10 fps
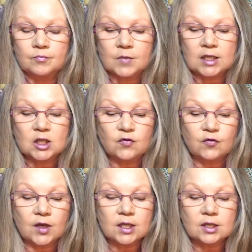that's
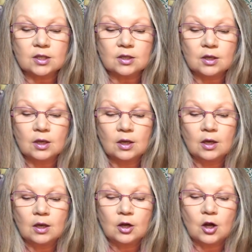fixed
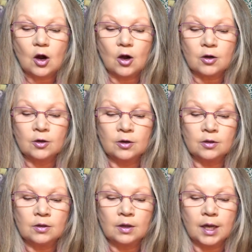
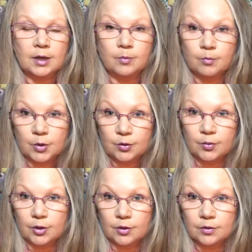cardinal and
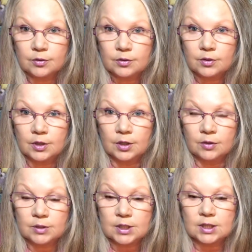mutable you
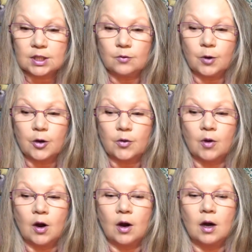know to see where you
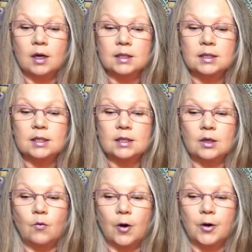are and
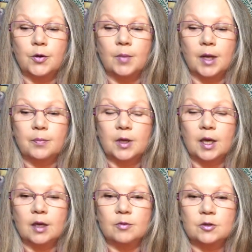see where you might be able